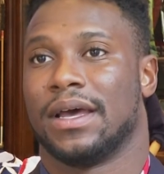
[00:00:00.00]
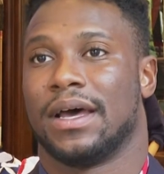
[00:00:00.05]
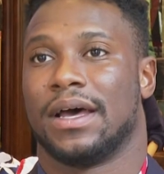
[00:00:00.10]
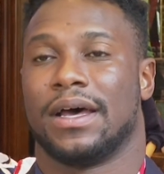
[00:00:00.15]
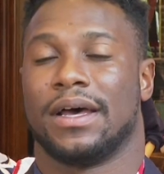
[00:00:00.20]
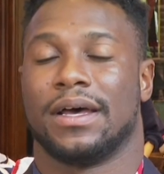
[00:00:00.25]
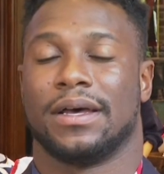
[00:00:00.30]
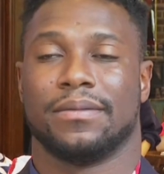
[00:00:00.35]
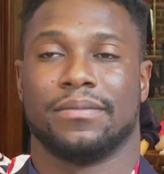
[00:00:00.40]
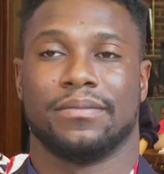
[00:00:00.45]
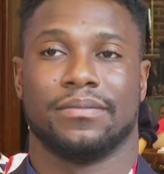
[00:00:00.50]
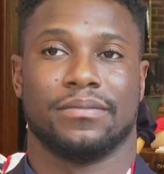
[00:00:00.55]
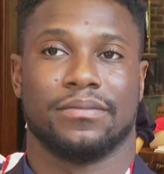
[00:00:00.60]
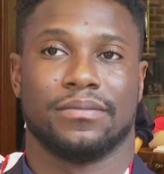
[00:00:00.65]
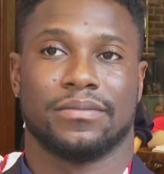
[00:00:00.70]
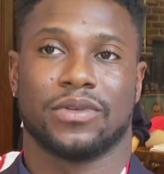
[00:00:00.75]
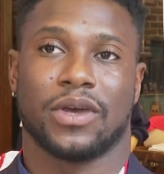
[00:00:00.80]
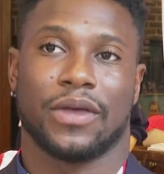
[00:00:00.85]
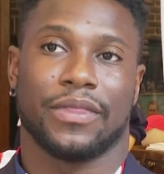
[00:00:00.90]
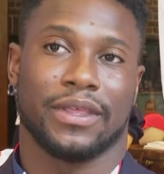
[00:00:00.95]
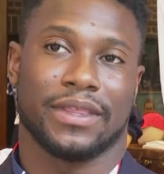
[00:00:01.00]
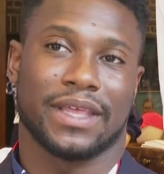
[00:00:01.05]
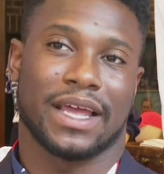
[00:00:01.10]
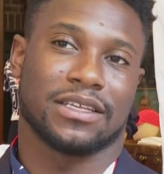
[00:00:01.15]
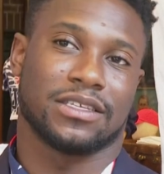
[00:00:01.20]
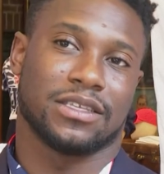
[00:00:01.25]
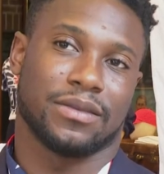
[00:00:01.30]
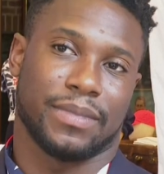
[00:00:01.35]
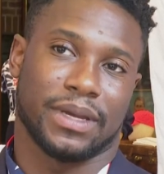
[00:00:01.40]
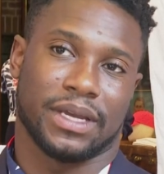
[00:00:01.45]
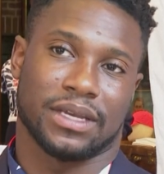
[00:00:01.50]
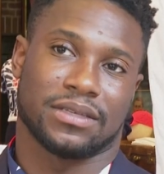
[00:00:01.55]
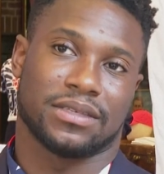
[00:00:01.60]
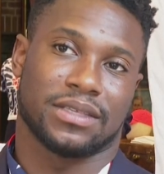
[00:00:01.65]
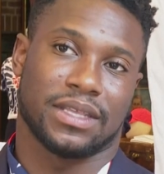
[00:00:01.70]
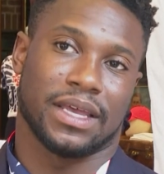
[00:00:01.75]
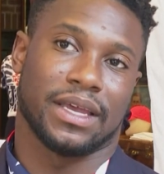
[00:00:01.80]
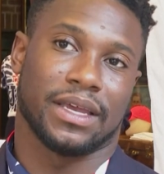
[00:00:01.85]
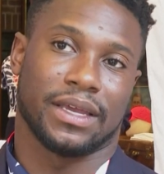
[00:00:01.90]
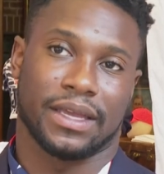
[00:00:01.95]
Um, so I think that's the
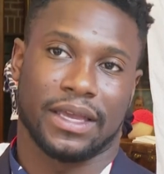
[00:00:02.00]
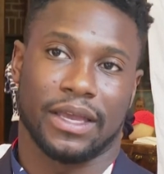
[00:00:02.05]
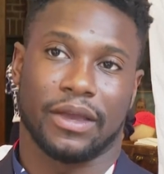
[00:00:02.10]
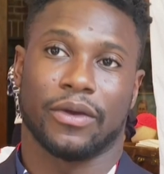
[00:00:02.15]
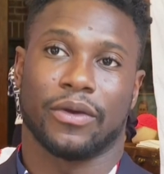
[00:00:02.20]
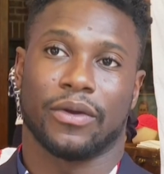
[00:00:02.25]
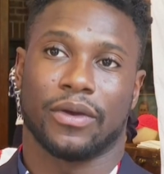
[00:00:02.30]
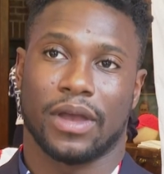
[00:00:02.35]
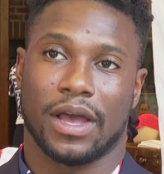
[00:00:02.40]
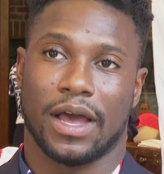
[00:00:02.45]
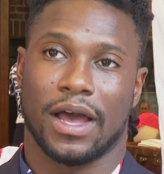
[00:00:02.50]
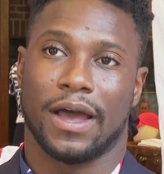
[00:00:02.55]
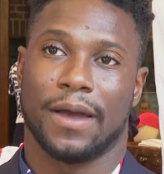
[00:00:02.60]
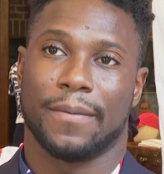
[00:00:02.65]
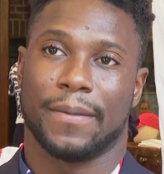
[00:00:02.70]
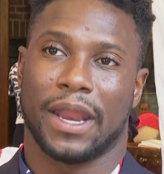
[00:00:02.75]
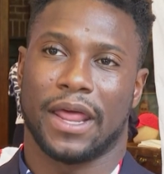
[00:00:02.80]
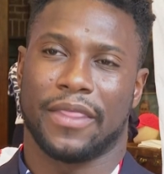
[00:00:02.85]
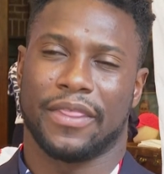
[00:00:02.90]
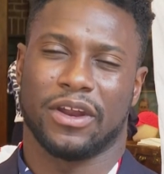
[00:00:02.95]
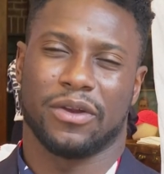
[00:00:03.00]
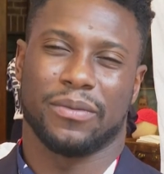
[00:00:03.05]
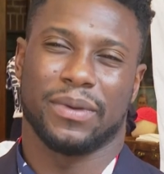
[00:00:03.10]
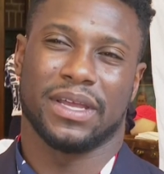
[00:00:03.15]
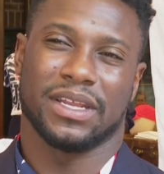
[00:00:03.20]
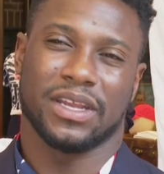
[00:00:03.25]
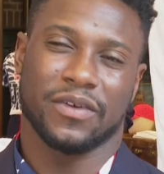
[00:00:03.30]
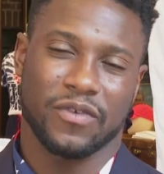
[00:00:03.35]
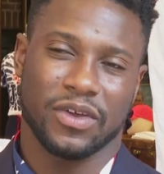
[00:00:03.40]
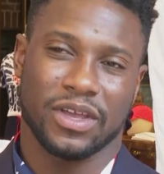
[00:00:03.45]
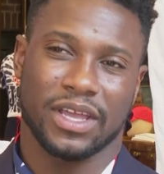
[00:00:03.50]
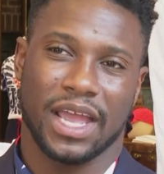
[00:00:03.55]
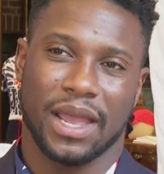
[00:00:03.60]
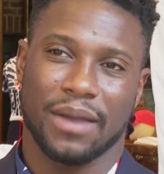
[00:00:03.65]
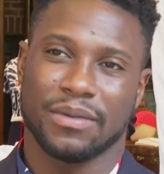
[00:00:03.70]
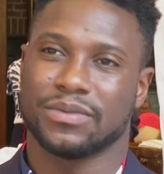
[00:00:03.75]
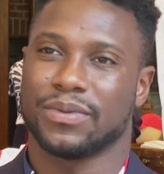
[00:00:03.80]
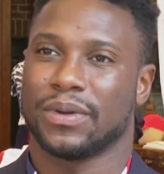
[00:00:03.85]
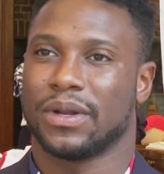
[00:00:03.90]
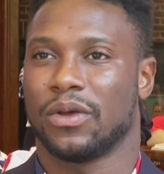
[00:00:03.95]
biggest thing here. Um, and I think it'll be a different
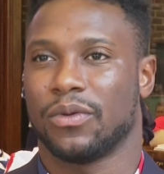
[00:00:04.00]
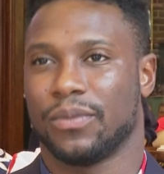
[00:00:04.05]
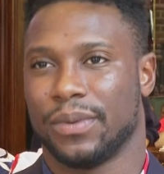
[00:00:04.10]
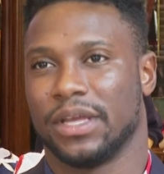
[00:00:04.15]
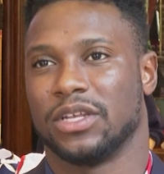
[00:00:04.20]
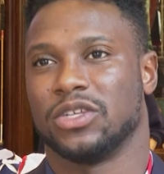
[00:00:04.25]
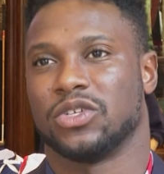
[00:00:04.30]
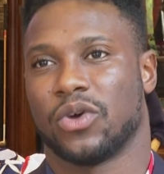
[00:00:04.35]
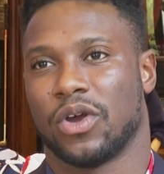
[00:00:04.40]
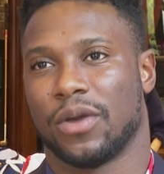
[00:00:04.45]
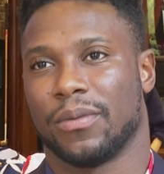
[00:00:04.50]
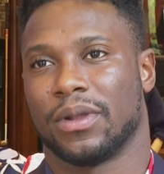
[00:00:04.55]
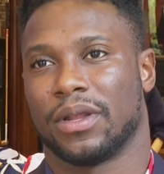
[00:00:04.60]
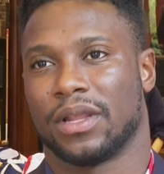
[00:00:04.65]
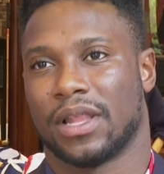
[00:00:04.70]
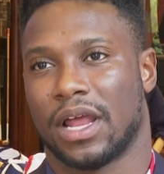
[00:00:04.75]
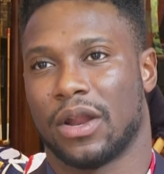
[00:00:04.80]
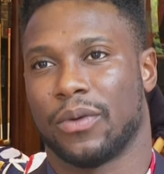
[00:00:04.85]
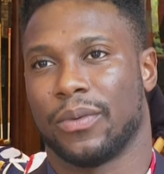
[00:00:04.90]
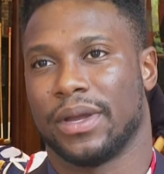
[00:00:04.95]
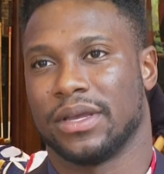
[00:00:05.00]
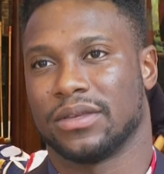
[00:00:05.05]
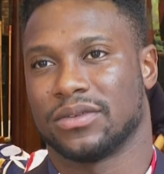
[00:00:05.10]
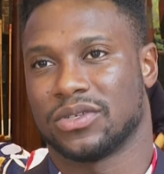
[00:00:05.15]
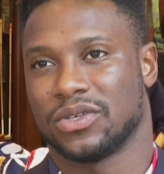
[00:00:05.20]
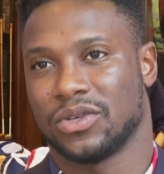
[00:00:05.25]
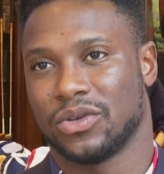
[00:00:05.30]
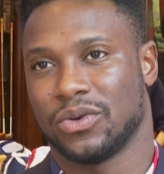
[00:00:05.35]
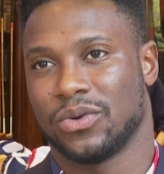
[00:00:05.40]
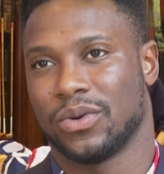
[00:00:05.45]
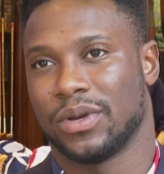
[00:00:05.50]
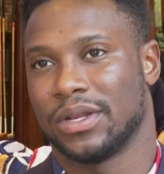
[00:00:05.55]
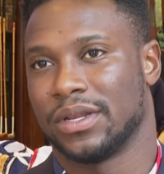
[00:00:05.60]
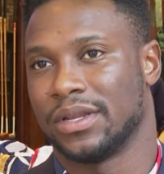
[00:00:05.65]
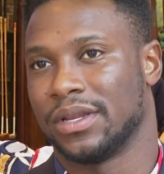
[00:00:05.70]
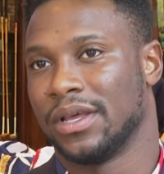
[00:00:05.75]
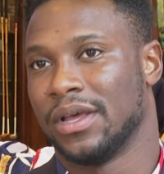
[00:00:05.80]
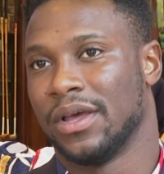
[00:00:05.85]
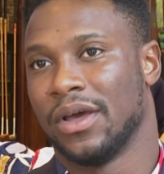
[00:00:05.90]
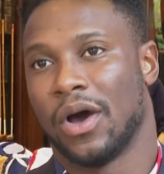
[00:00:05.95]
games, but it'll be enjoyable in a lot of ways too.
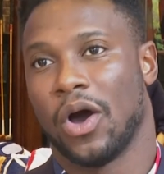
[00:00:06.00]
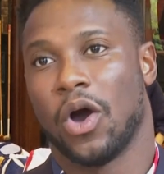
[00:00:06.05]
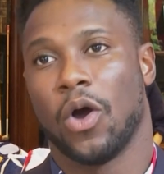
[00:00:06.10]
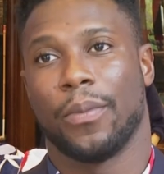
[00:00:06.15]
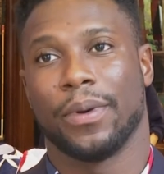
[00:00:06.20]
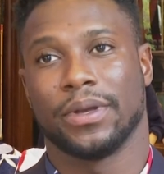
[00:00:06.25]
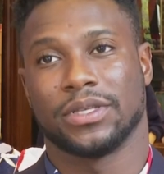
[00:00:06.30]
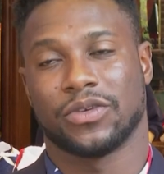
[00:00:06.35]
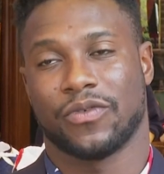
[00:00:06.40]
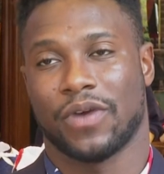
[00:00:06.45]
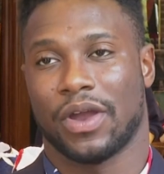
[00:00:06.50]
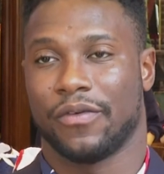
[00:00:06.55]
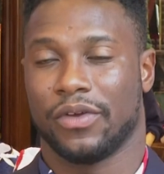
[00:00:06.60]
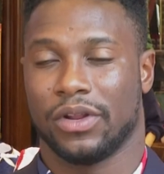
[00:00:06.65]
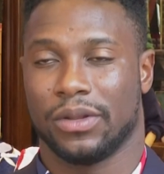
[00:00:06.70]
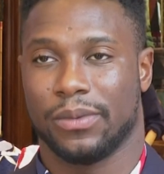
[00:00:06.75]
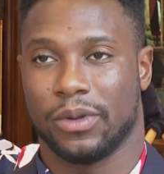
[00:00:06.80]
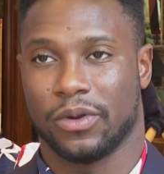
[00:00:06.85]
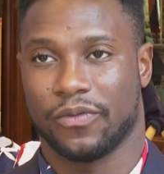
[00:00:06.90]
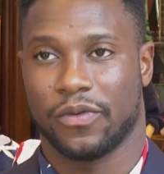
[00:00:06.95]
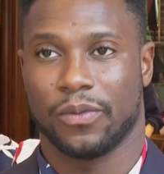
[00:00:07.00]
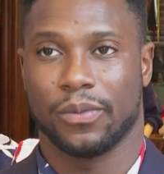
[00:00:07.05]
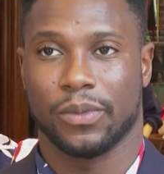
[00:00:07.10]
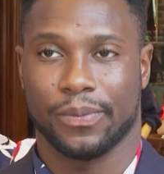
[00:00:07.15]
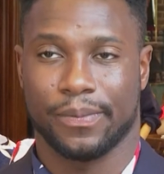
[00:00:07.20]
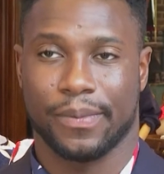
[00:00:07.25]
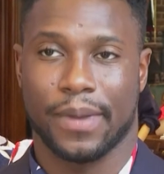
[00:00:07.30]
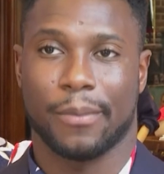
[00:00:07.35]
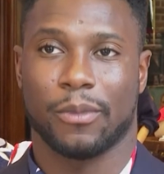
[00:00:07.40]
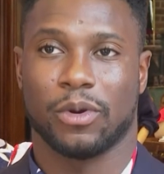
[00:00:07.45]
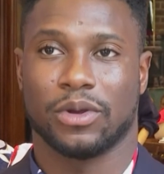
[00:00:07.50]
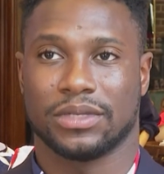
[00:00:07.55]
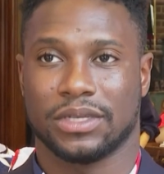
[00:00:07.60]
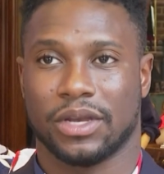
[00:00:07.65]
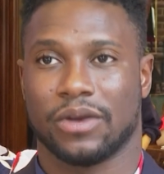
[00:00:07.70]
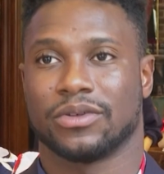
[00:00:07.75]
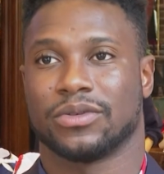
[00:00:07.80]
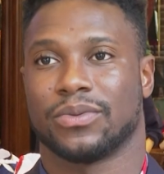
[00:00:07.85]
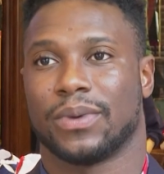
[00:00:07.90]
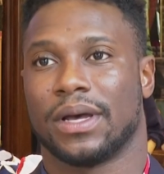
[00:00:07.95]
And hoping to write really beautiful me memories
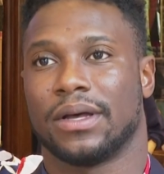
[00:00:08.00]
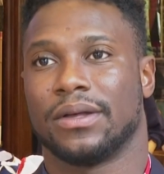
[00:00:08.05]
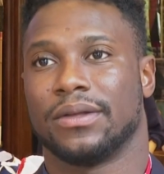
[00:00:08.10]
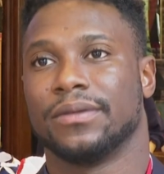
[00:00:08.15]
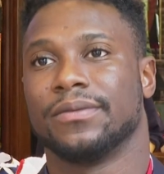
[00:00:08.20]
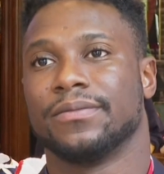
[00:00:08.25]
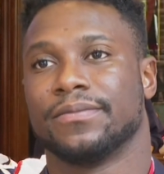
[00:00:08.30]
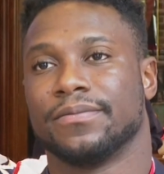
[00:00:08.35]
here as well.